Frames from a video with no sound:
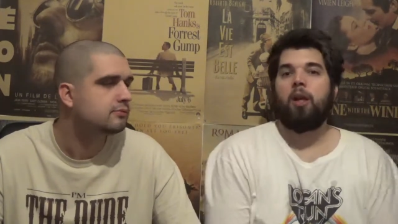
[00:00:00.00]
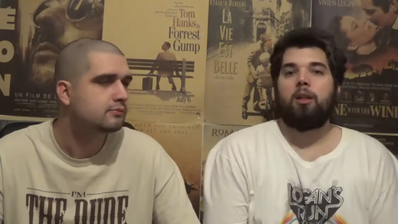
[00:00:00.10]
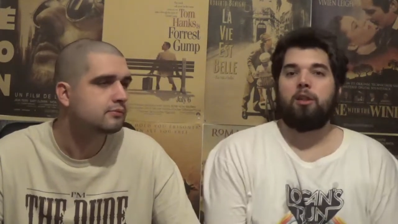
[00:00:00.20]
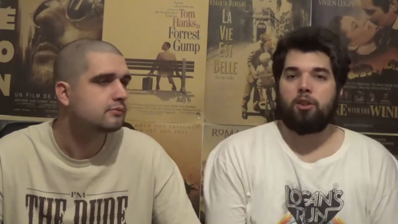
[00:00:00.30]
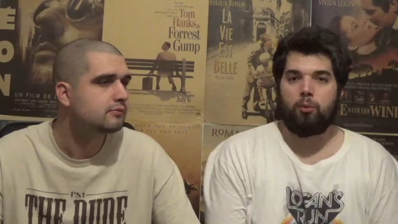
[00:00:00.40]

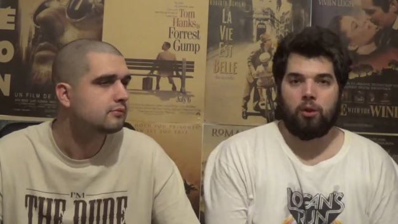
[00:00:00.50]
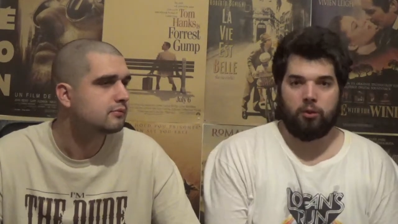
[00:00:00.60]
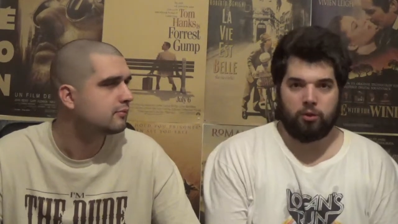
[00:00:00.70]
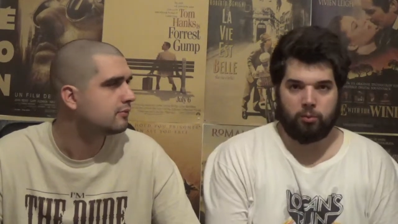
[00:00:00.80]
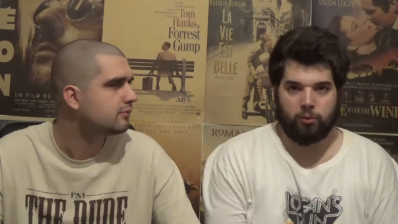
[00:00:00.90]
Speaker 1: This is one
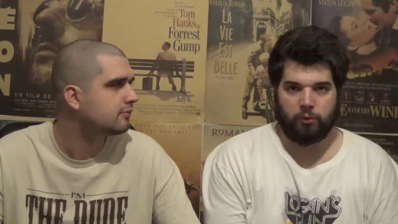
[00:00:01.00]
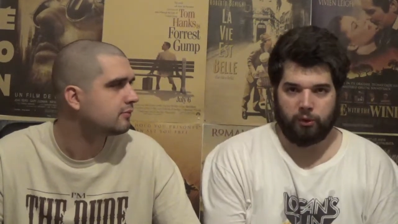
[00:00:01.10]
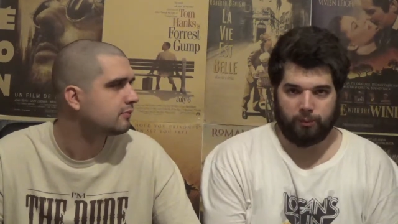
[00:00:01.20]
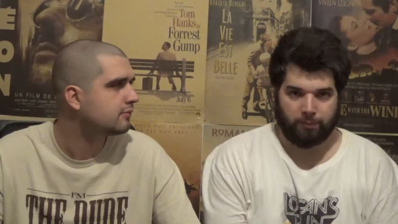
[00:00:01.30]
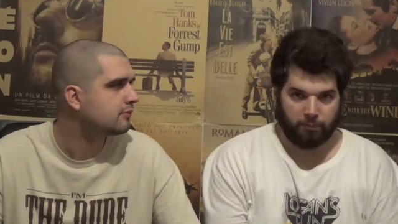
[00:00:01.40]
of those
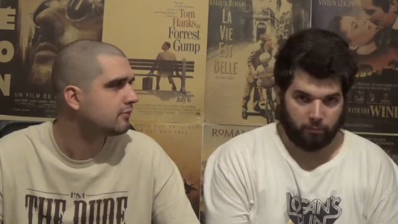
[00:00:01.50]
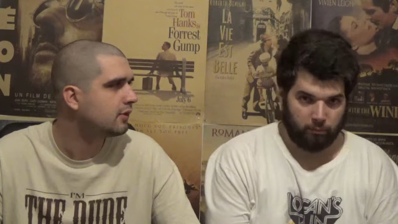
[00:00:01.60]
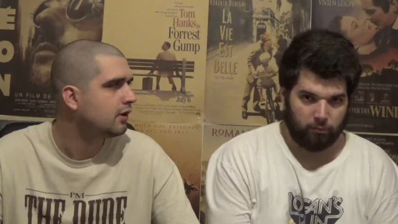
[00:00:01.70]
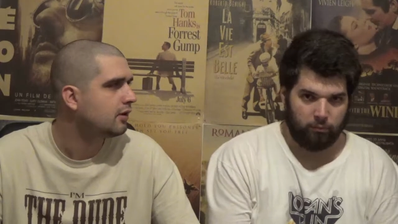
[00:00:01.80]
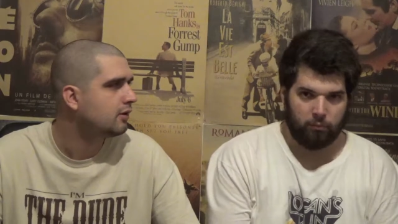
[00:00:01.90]
movies.
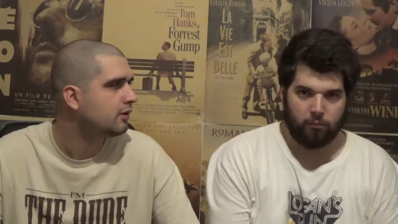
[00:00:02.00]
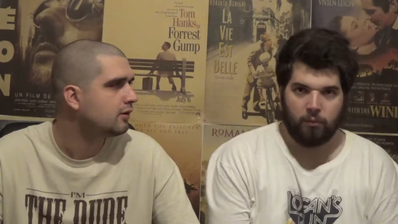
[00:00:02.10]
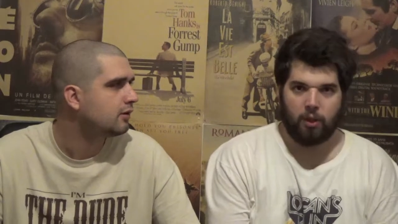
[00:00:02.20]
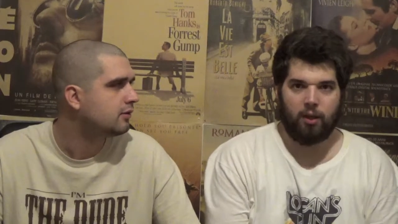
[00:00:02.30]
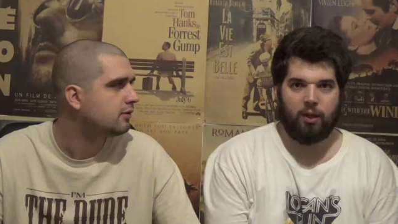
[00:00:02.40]

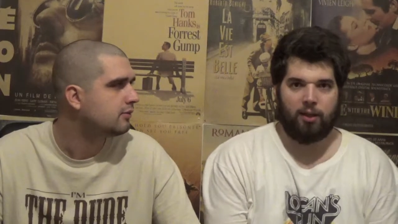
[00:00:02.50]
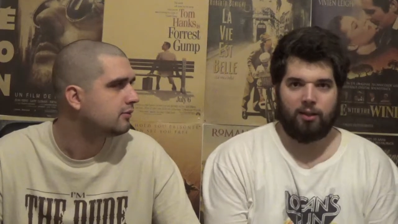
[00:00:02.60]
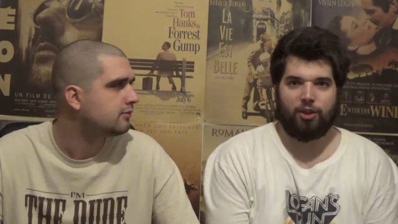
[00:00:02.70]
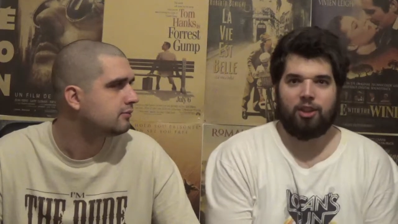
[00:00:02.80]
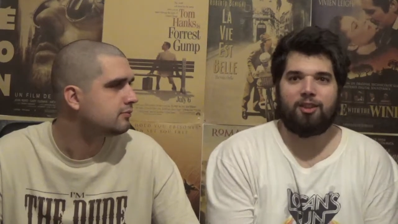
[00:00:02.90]

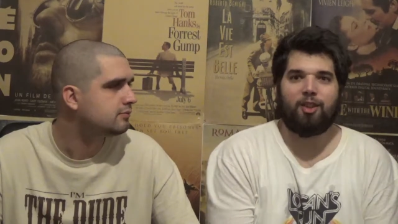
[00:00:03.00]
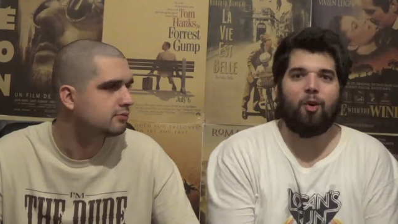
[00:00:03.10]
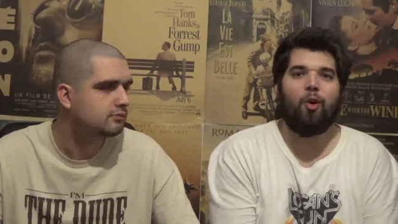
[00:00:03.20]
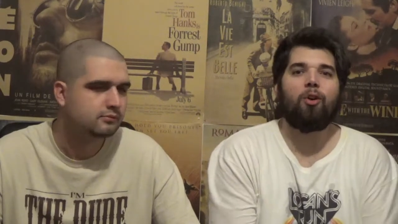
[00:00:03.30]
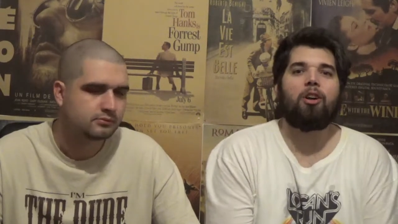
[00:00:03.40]
Uh, just the
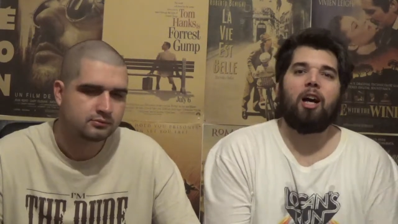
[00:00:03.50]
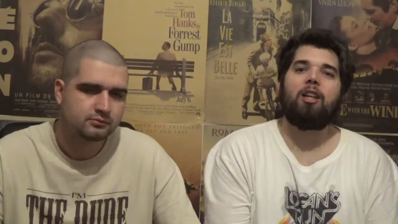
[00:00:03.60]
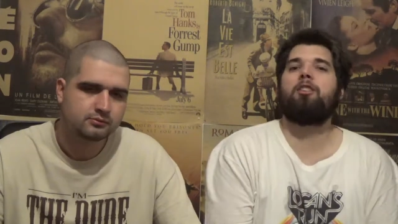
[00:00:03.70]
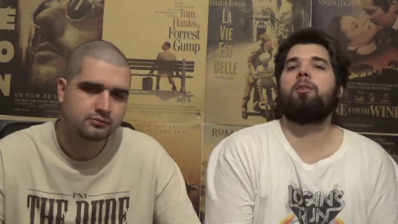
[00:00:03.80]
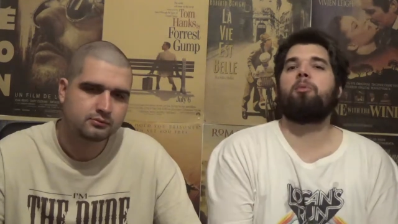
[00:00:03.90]
whole
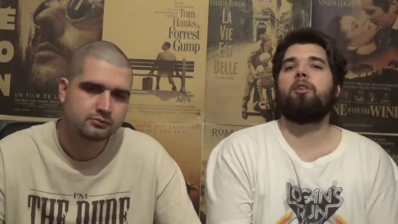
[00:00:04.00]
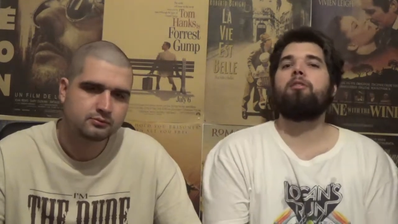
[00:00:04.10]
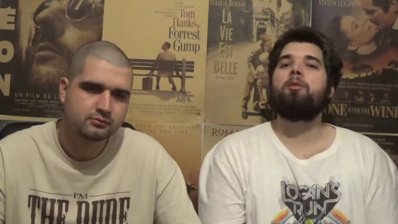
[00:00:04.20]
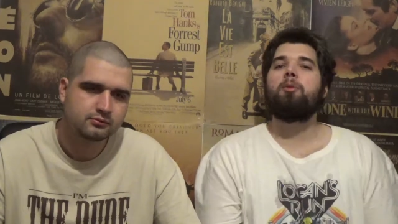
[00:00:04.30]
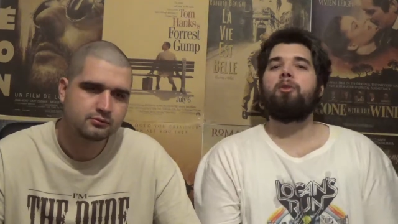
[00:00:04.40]
concept
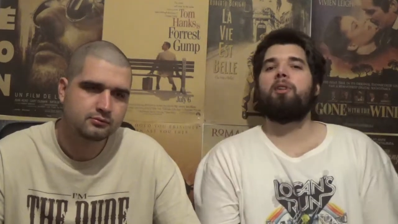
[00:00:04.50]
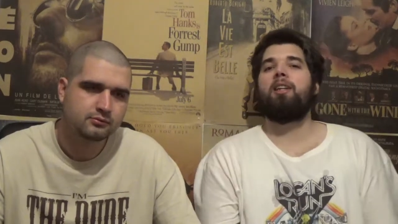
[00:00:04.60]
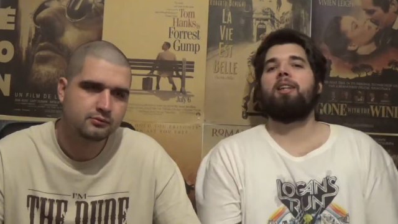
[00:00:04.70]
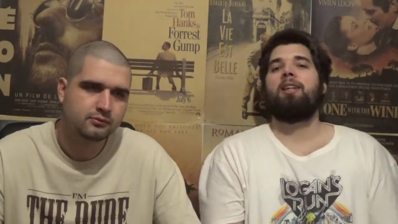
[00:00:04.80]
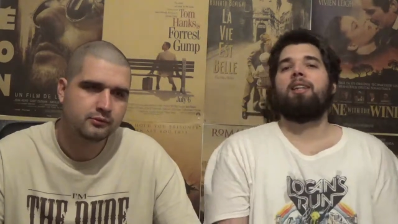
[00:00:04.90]
of the
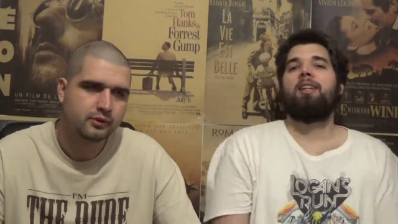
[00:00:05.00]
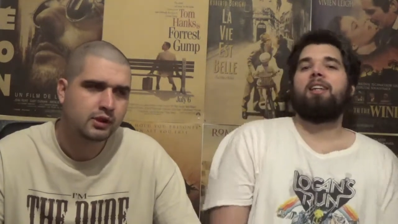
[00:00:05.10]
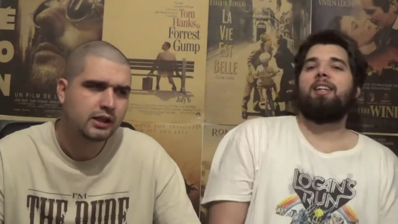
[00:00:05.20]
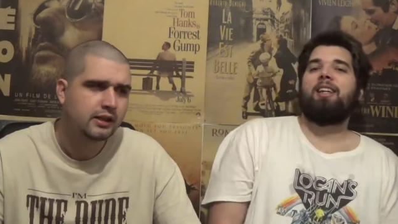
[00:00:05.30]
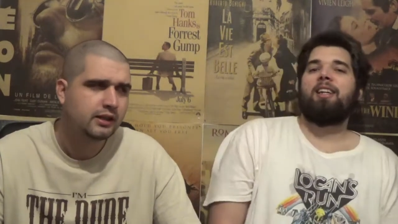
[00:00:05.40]
movie.
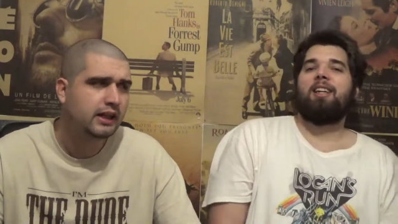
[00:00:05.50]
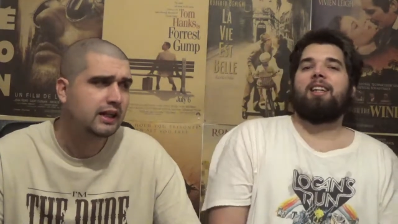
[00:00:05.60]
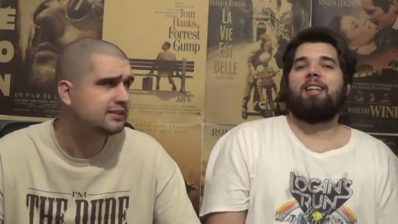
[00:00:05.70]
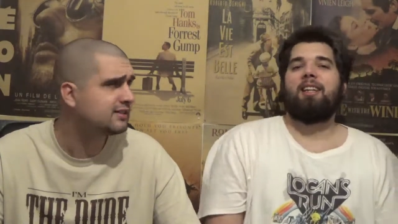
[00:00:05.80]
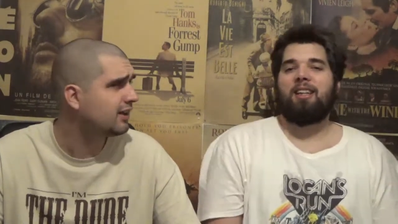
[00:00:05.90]

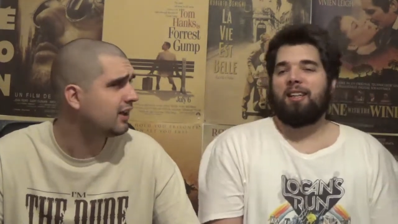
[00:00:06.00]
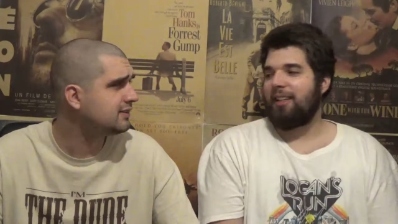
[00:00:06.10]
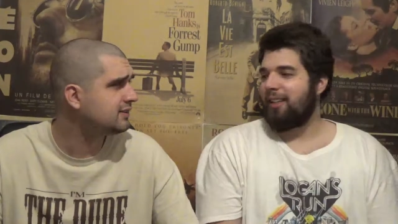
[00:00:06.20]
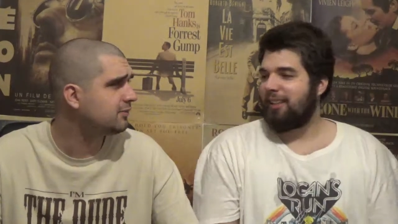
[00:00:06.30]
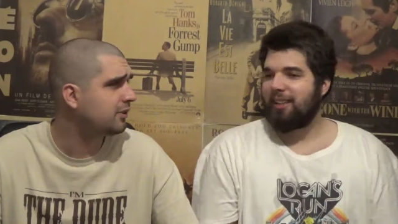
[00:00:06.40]
Speaker 2: Yeah, it's a
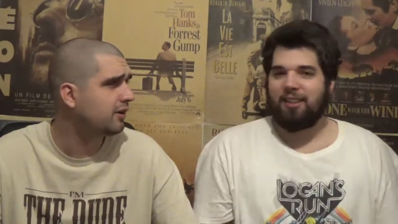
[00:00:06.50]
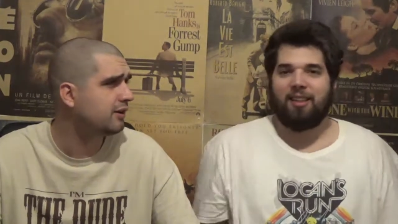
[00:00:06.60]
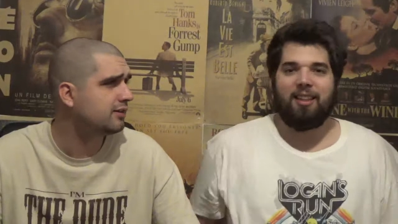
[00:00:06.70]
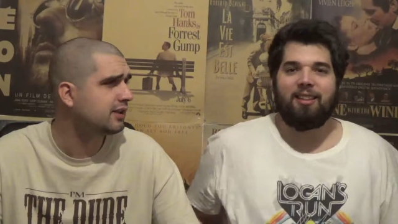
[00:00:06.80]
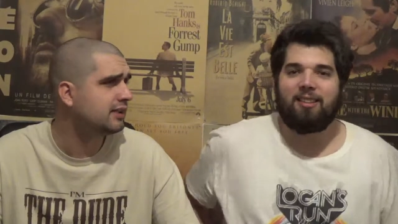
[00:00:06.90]
heist about
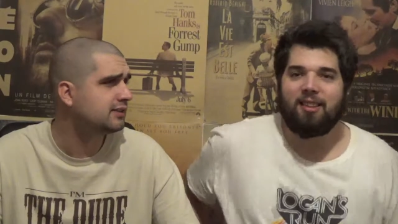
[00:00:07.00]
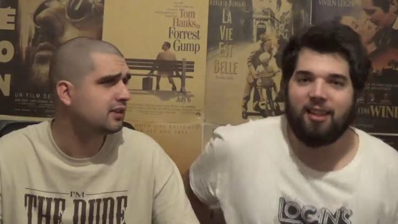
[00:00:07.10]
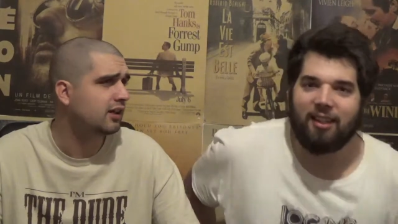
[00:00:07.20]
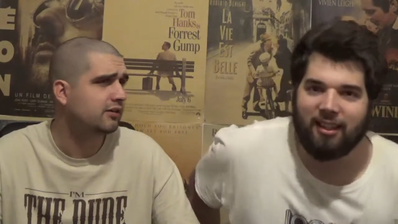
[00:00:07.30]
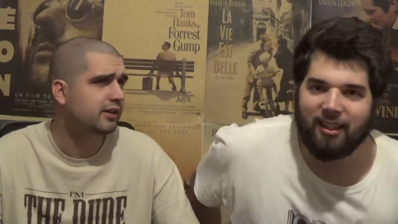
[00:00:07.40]
a
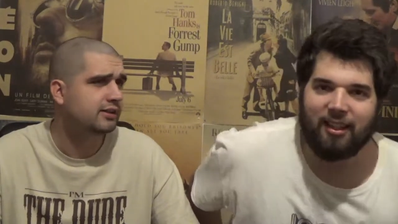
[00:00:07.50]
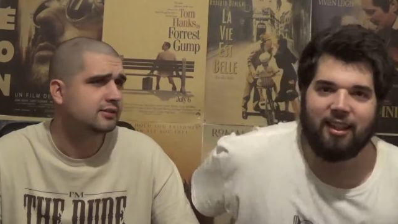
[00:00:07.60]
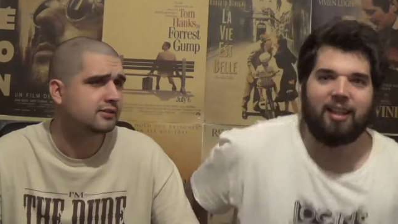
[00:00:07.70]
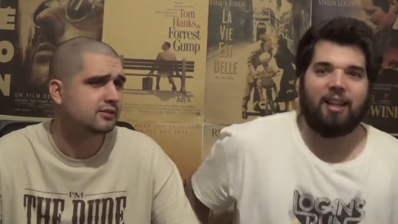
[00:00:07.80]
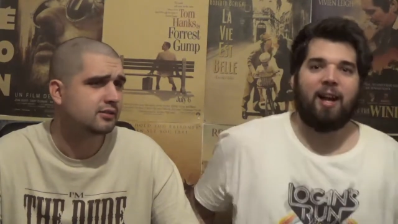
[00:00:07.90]
NASCAR a,
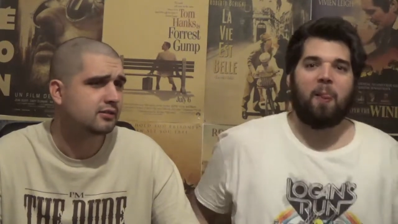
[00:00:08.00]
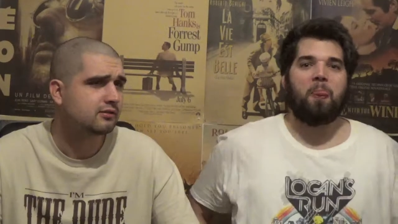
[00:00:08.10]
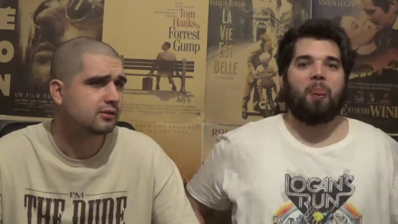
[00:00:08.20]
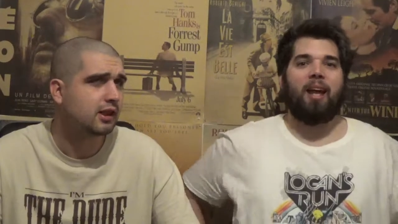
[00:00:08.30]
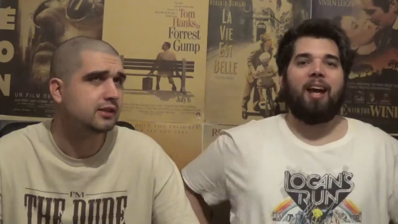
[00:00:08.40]
race
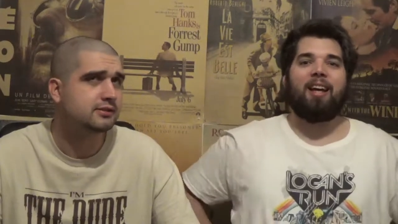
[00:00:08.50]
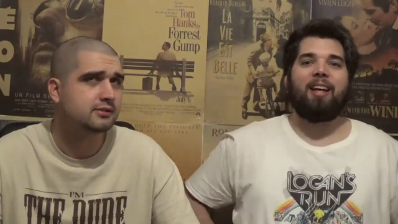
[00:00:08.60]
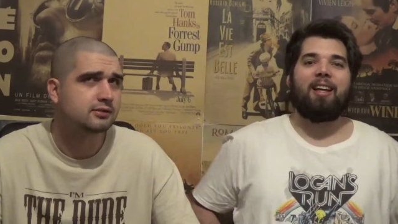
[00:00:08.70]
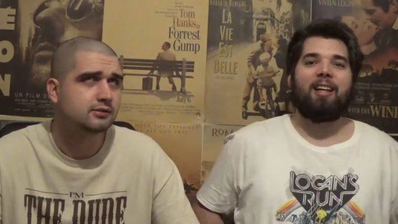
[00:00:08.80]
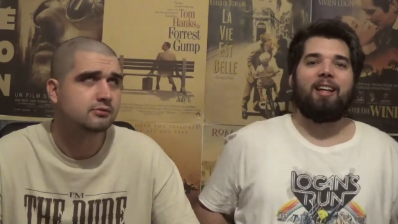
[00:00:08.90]

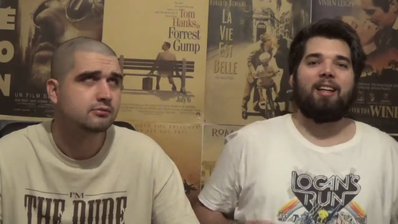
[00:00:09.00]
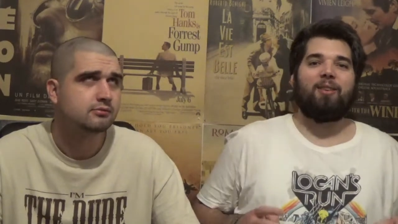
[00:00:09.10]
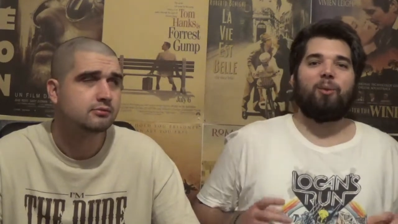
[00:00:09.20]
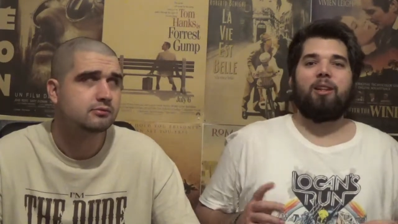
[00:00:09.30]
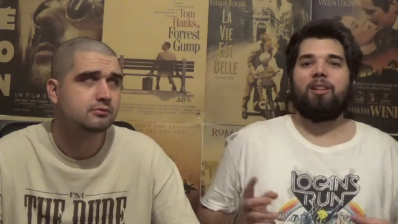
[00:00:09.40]
heist?
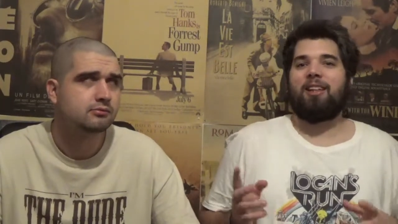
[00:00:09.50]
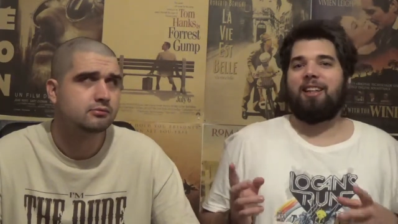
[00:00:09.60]
Well,